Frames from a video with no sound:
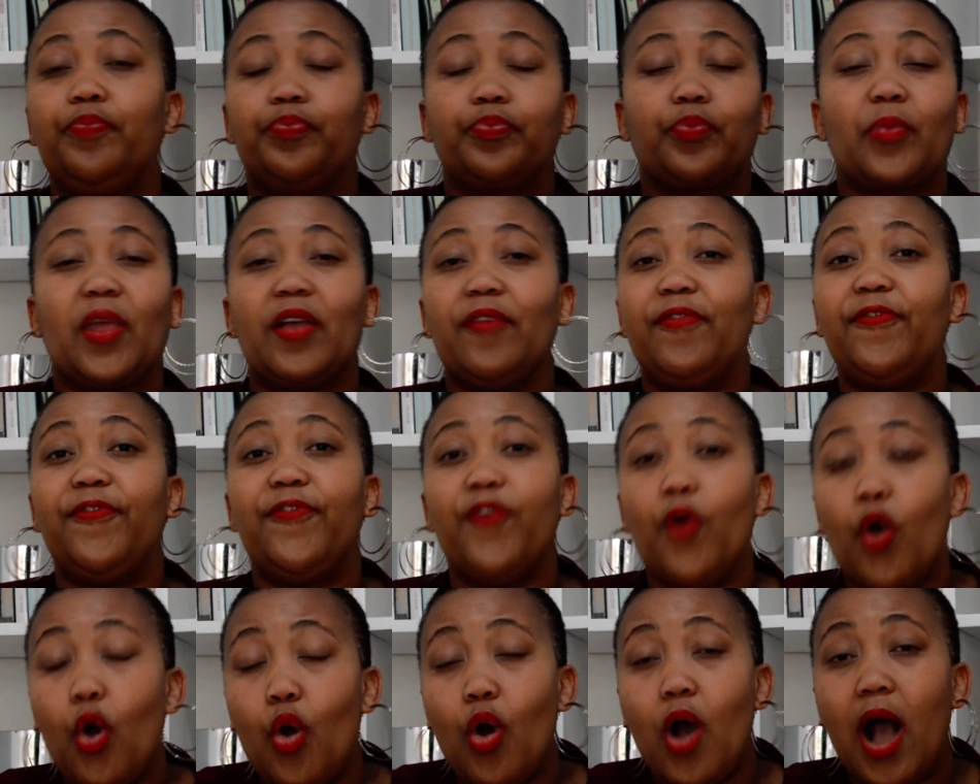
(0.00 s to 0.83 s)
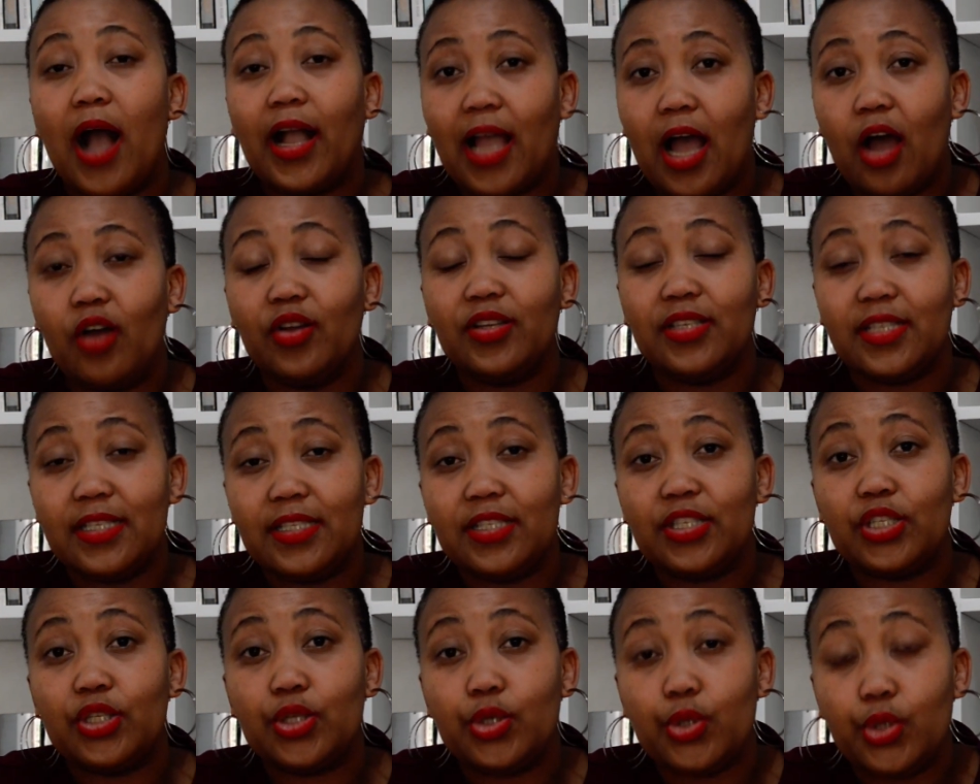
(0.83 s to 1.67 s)
for
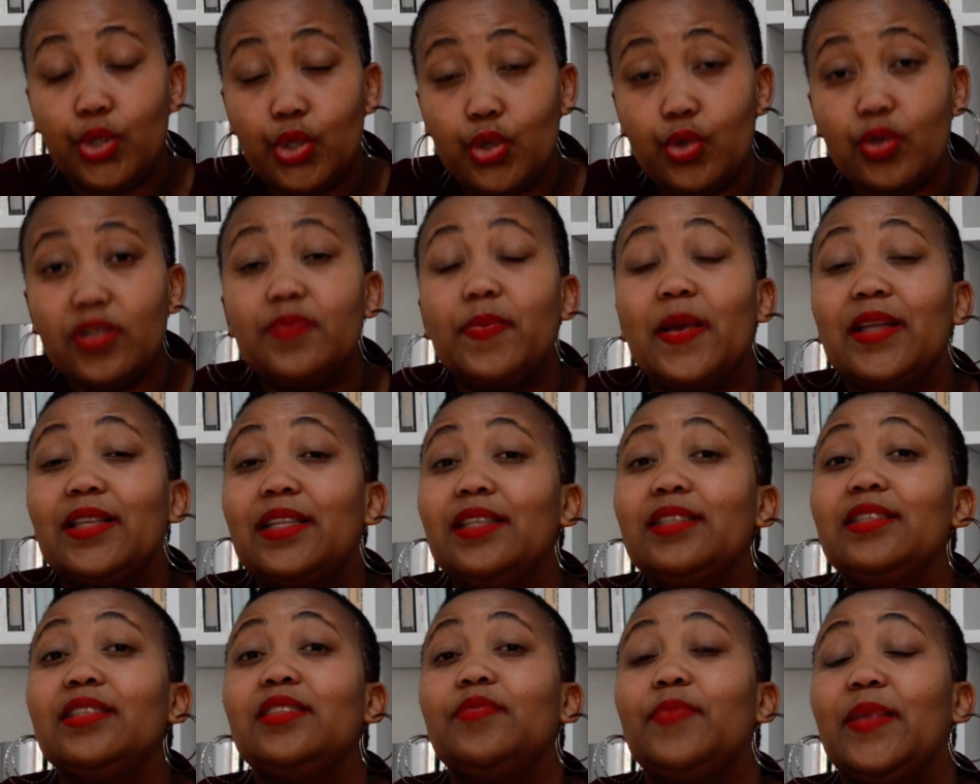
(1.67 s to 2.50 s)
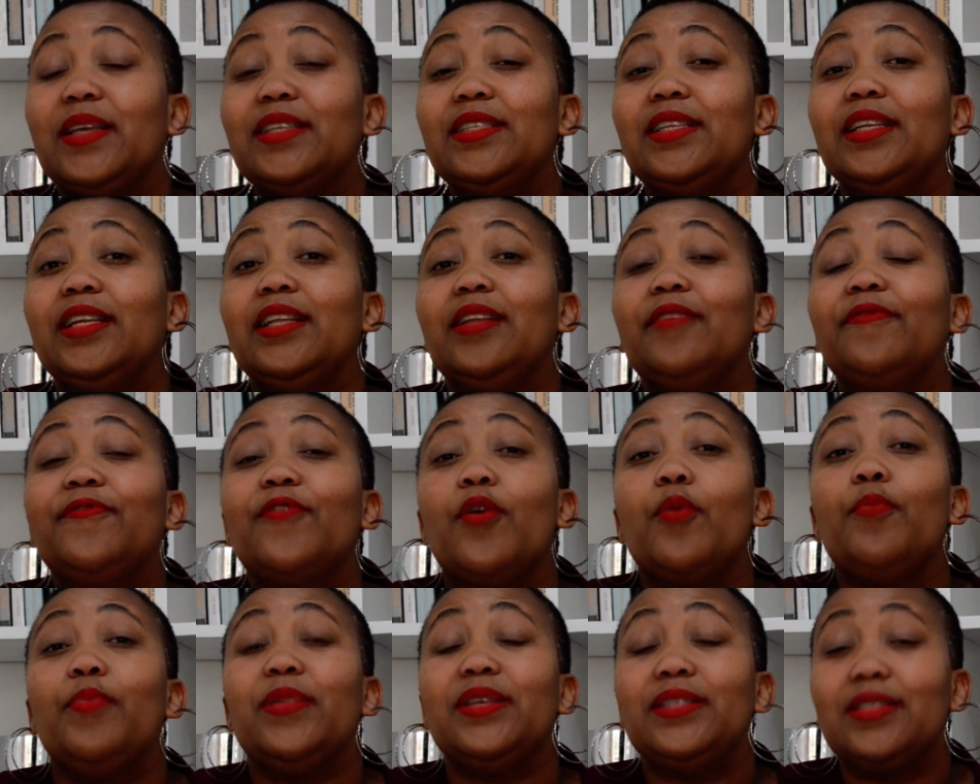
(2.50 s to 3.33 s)
accountants to use, but this is basically
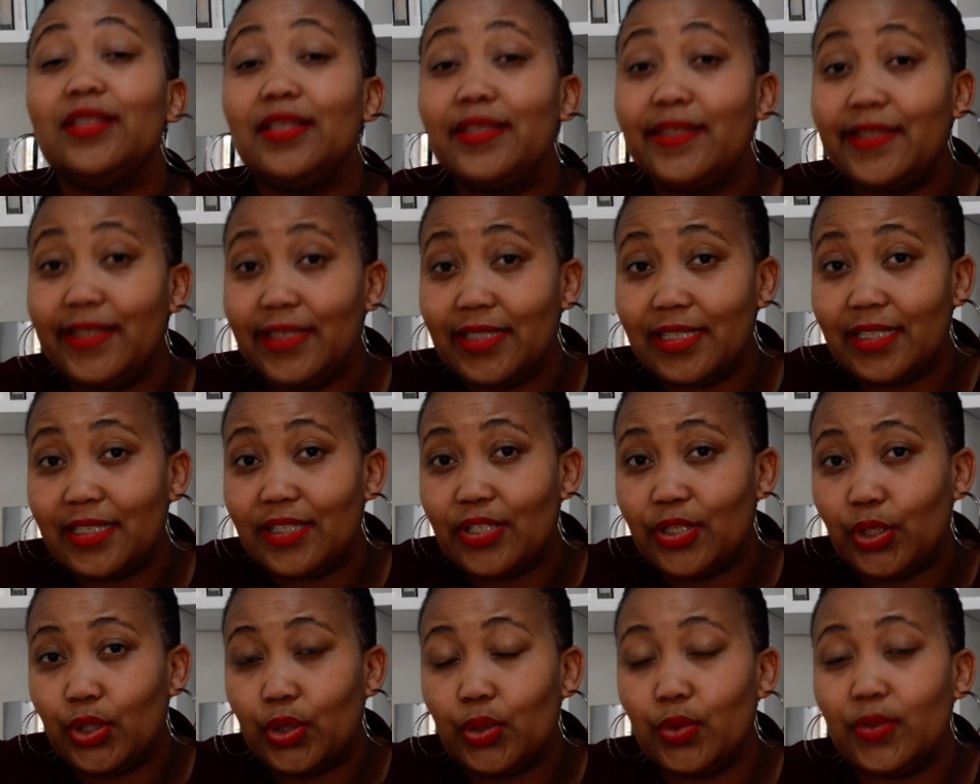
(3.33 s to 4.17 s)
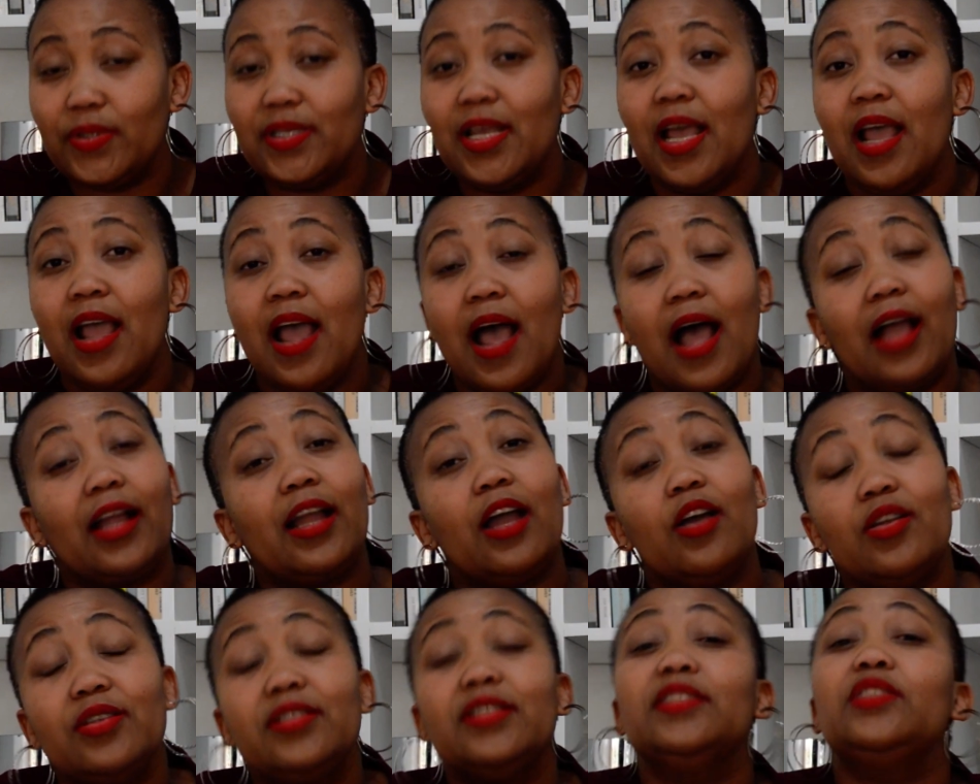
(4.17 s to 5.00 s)
for business leaders to use.
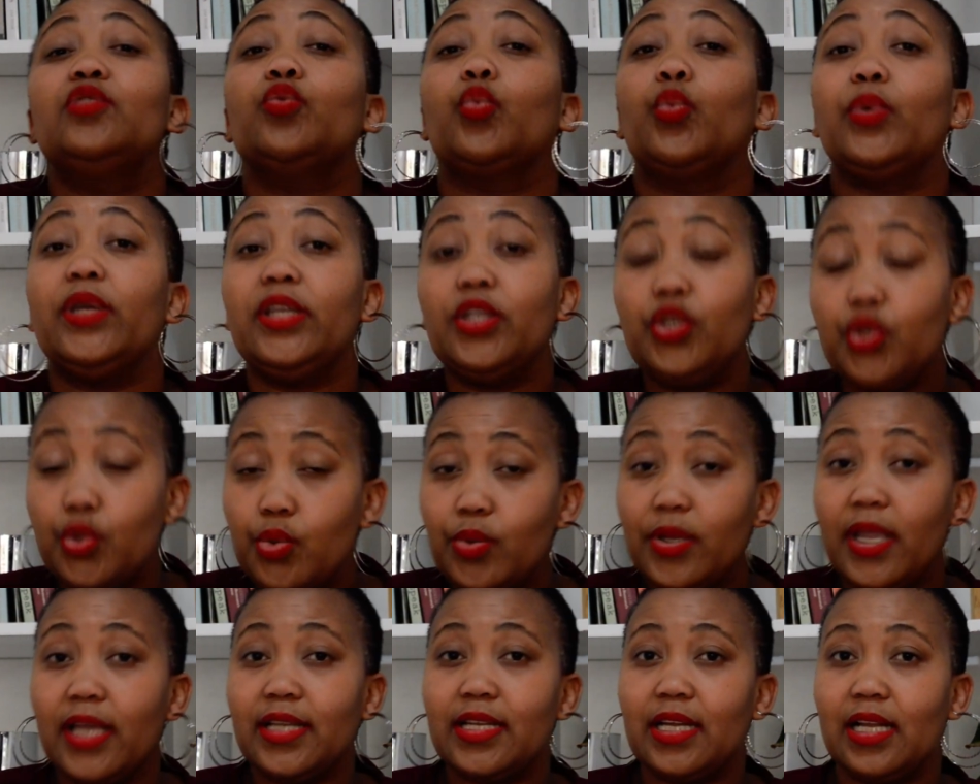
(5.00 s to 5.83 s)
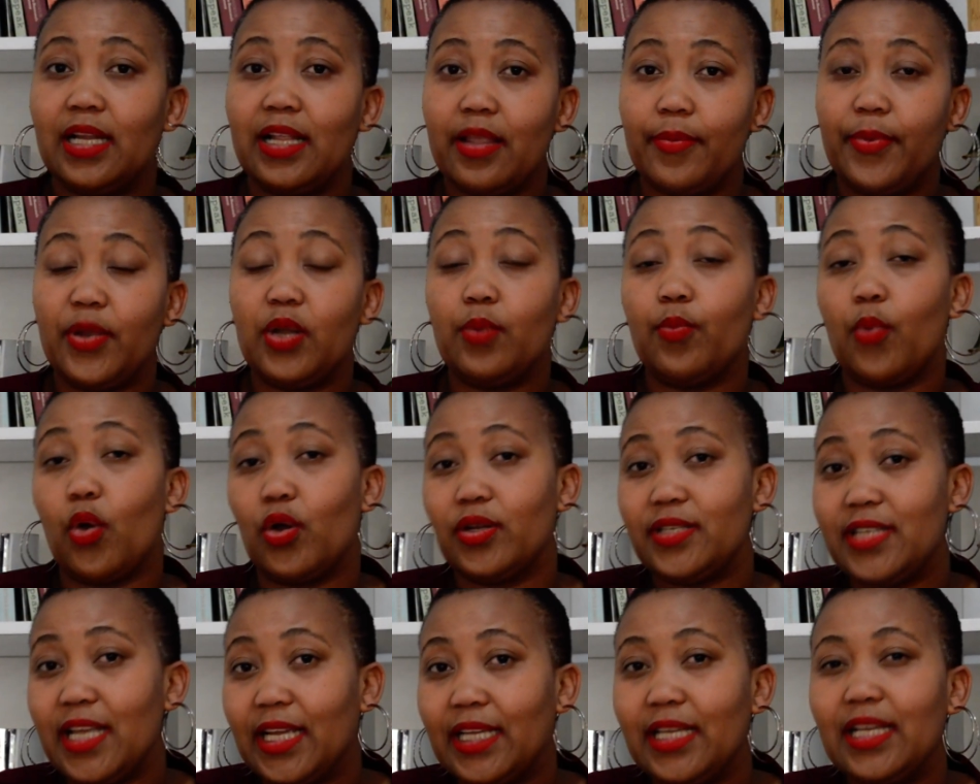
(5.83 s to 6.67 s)
Accountants, we do get a little bit more
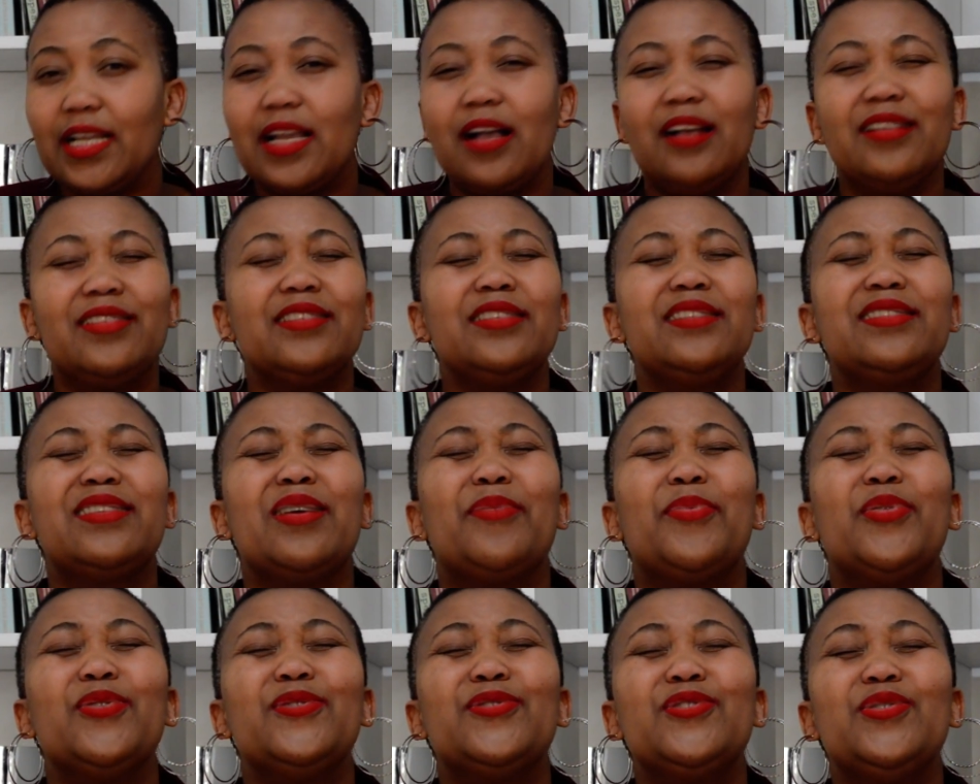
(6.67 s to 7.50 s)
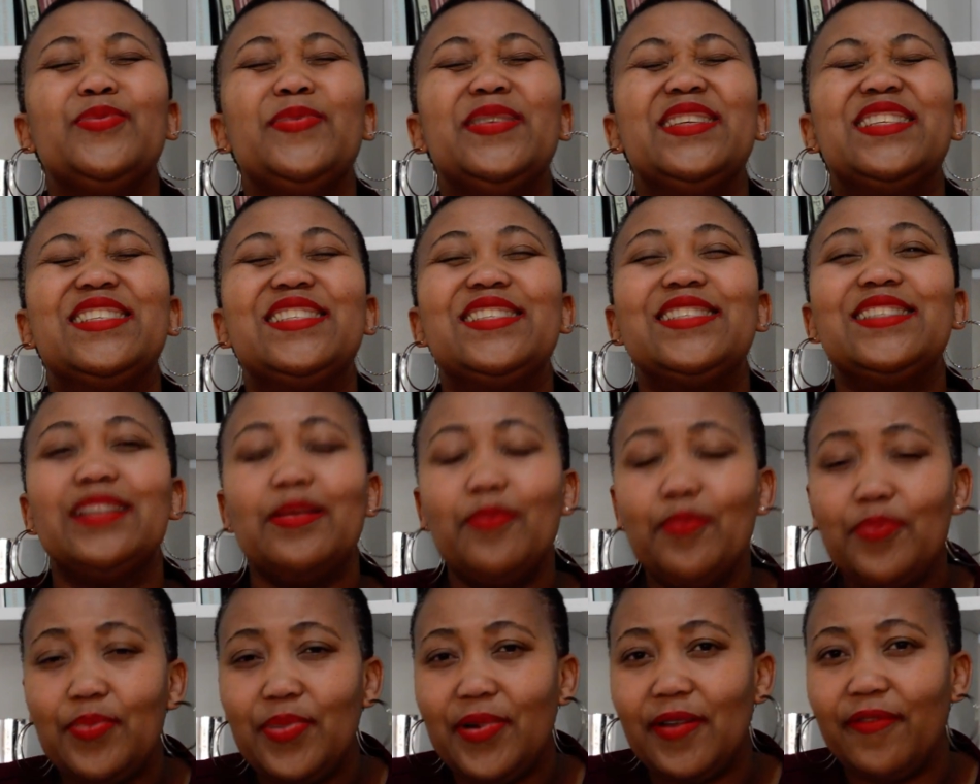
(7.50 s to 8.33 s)
technical. This is supposed to be
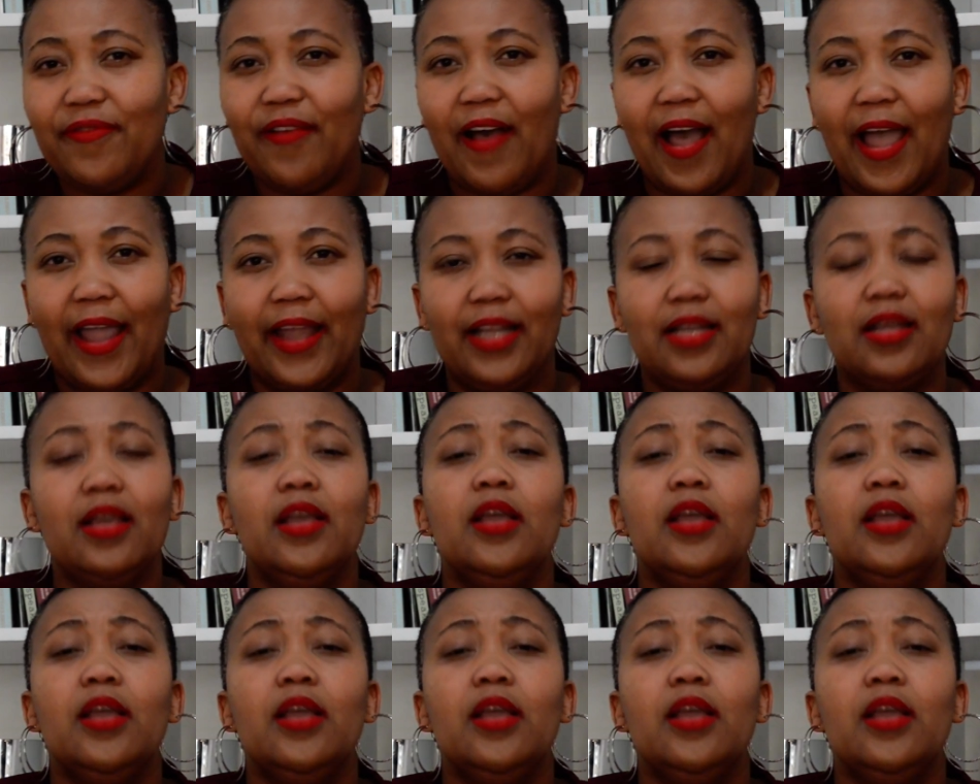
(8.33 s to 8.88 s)
simplified.